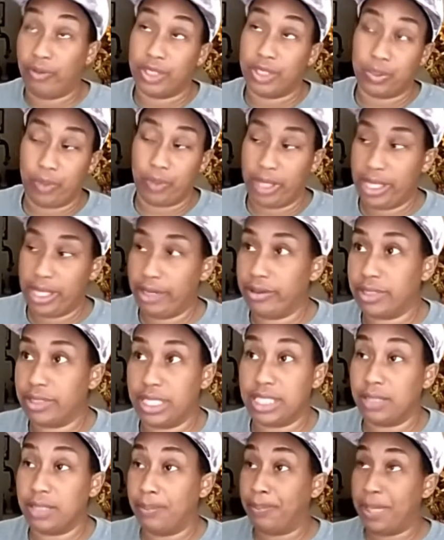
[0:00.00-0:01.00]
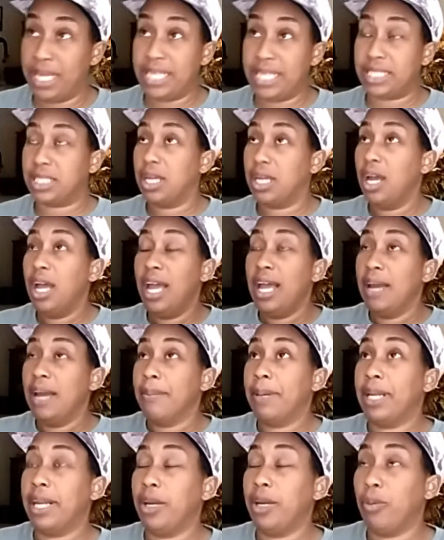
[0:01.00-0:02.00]
over 20 years. It's a beast.
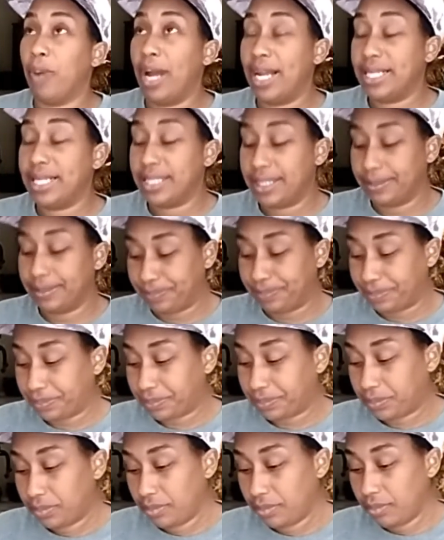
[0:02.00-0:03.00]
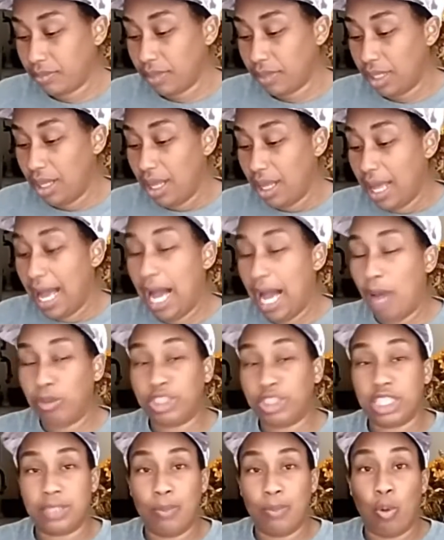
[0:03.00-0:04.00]
But anyways,
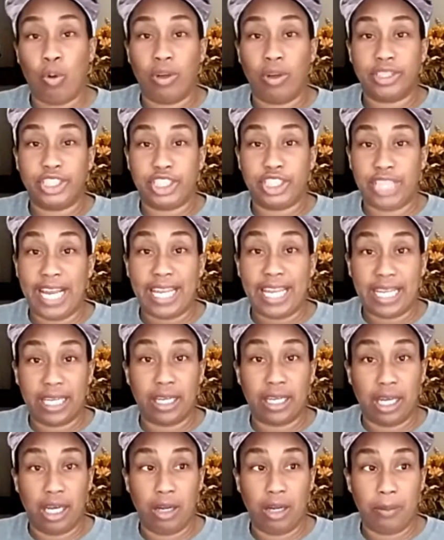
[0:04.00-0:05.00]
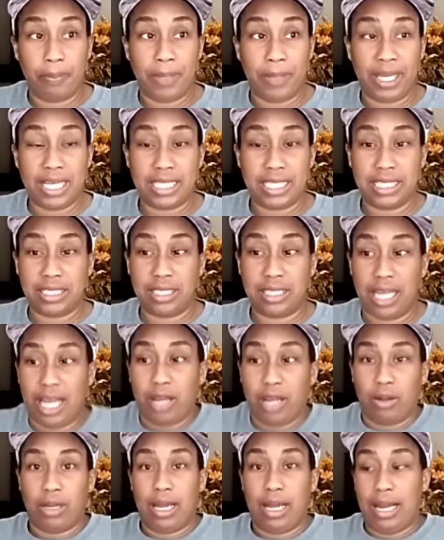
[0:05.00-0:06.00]
I was just more shaken up because it's
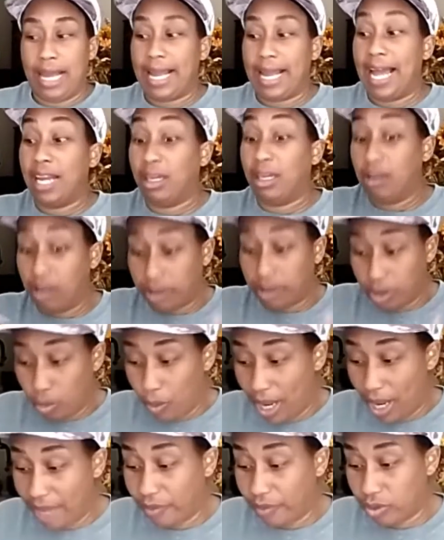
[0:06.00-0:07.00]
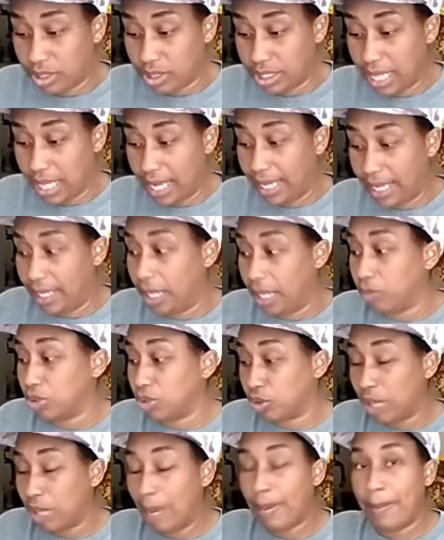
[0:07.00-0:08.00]
like like I looked away for a second and
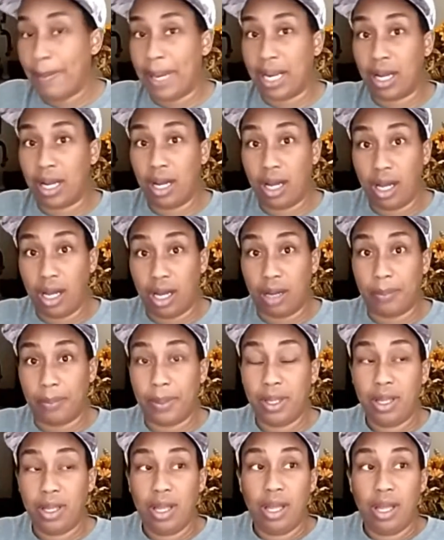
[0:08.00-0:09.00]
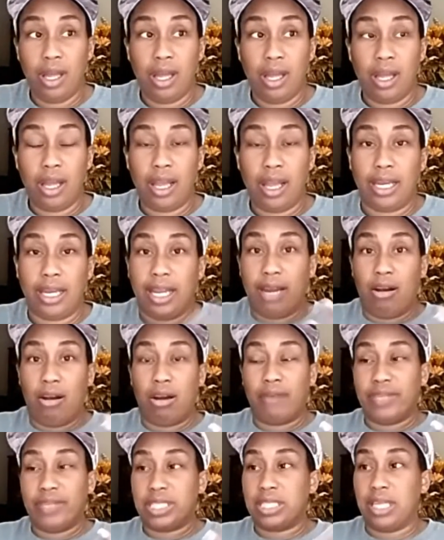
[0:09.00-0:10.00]
was grabbing my cup, and then
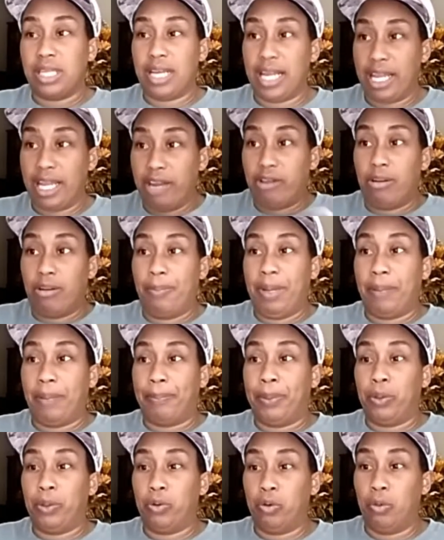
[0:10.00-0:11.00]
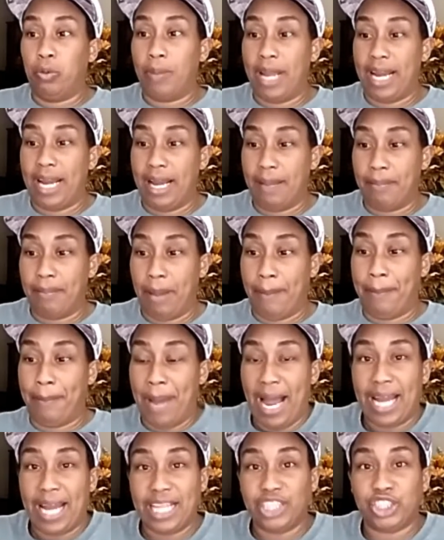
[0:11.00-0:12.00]
all of a sudden I hear a big boom and I, my
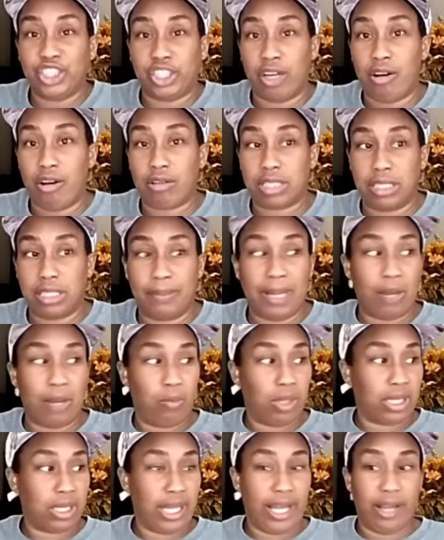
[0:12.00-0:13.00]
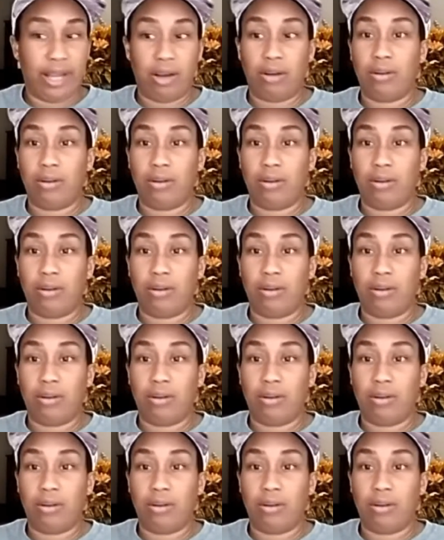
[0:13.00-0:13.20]
body jerks and I'm like, what the